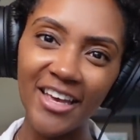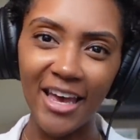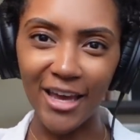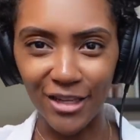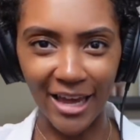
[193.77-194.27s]

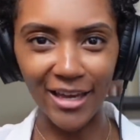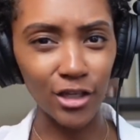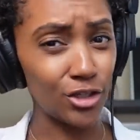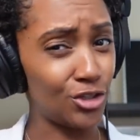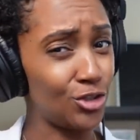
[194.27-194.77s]
And like
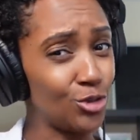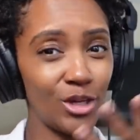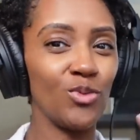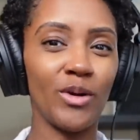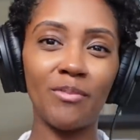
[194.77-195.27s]
you
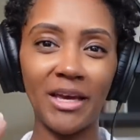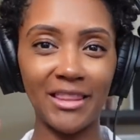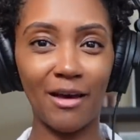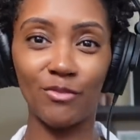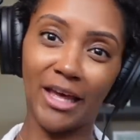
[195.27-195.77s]
didn't want to make
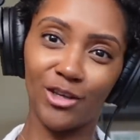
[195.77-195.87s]
that like